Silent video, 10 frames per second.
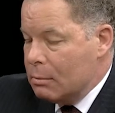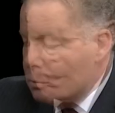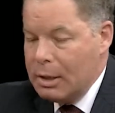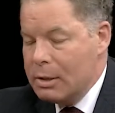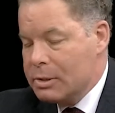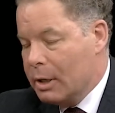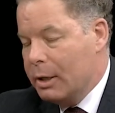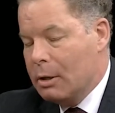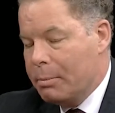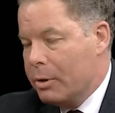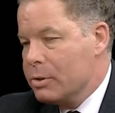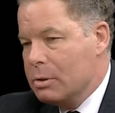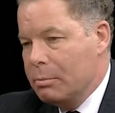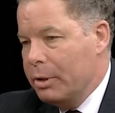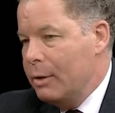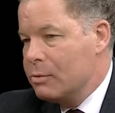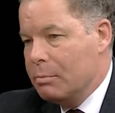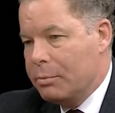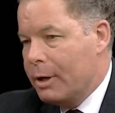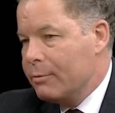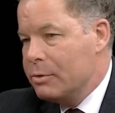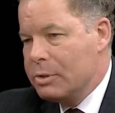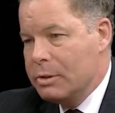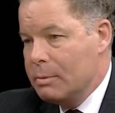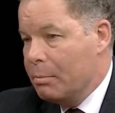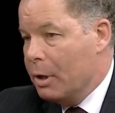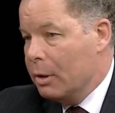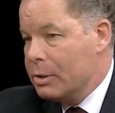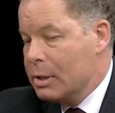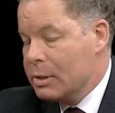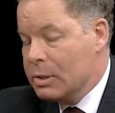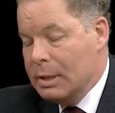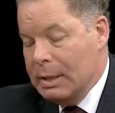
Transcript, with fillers: setting aside our personal beliefs and preferences in politics